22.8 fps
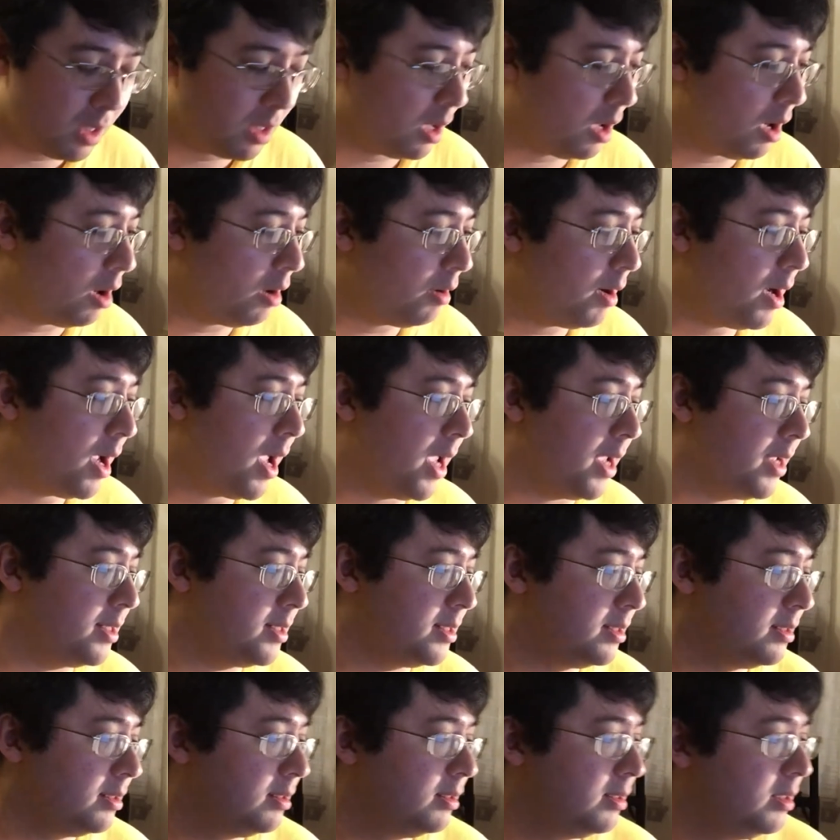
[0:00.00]
All right,
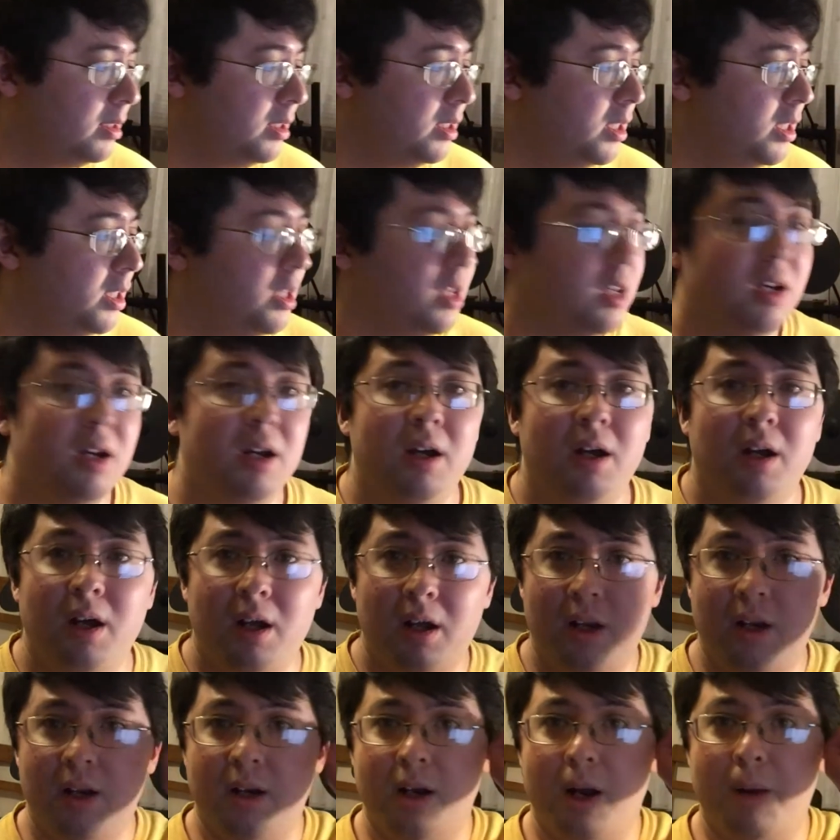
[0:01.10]

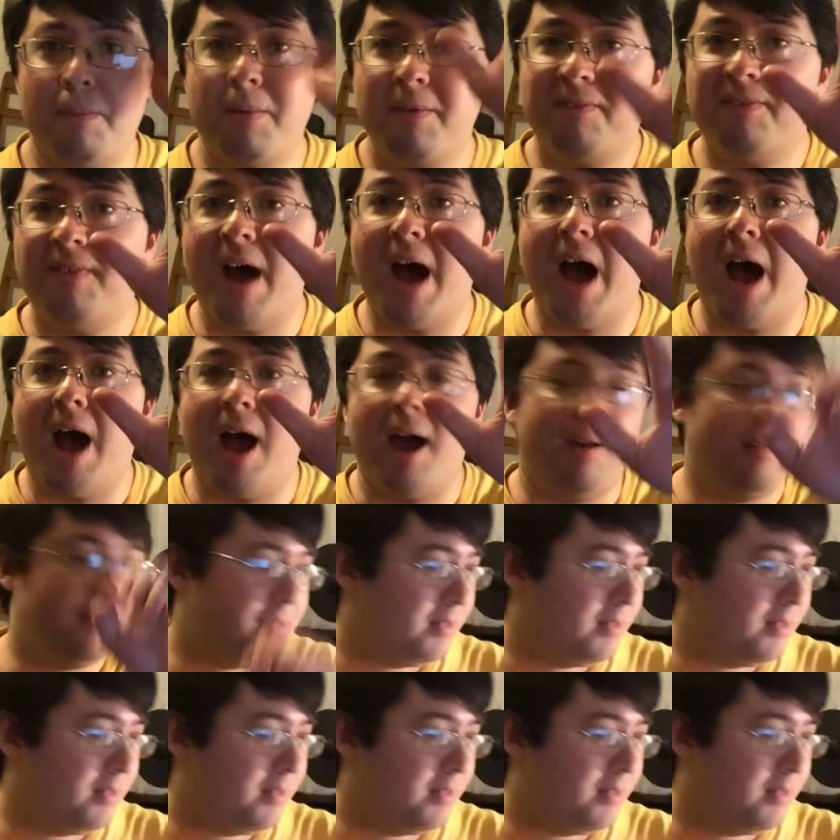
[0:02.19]
number 5.